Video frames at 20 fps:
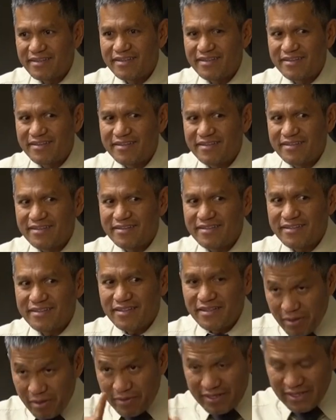Remember
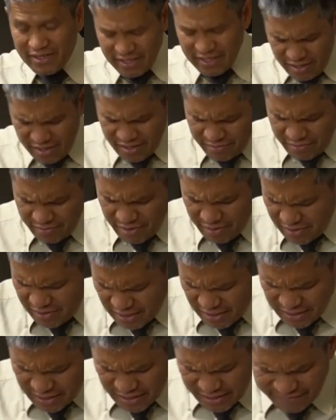the verse?
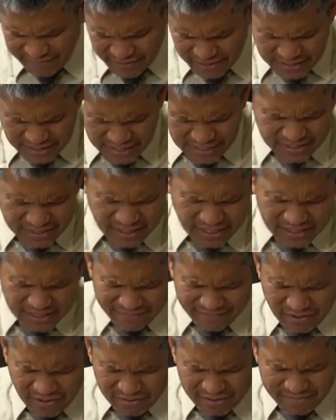Let's have a look
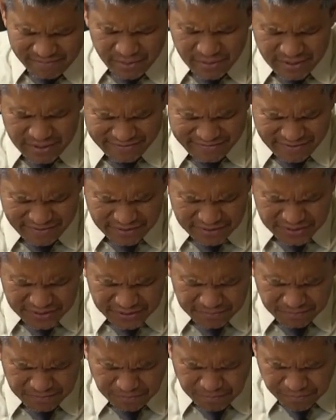at the verse.
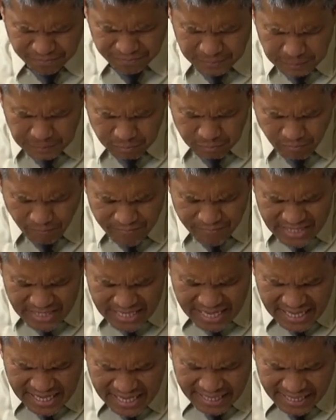In
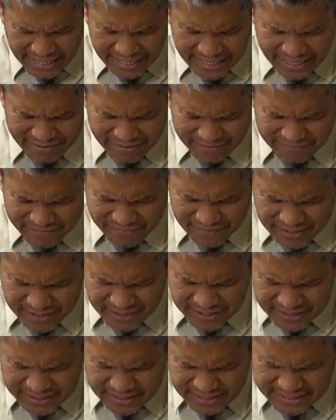verse
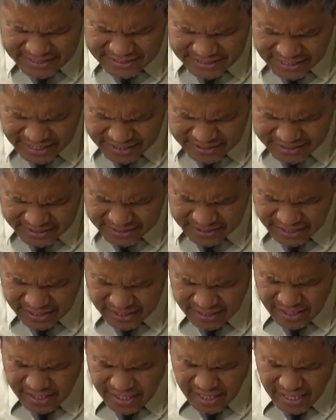6,
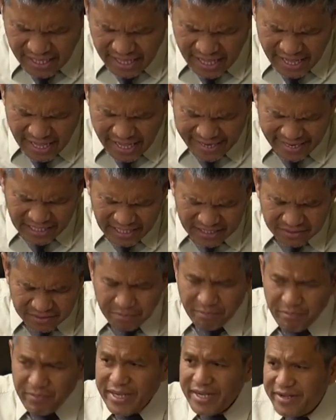and at
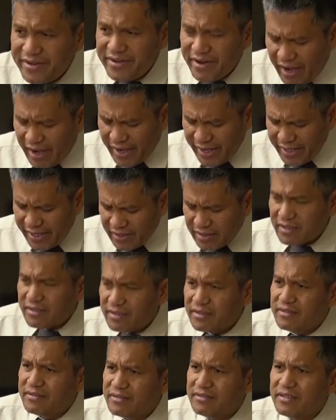midnight,
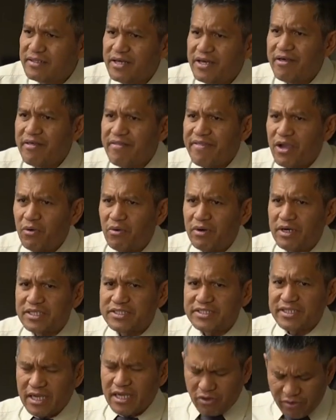there was a
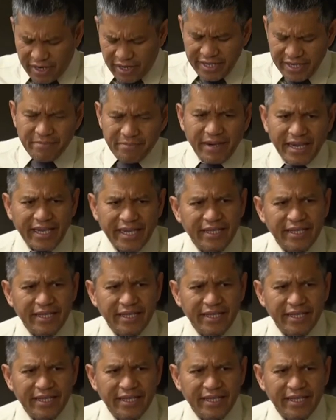cry made.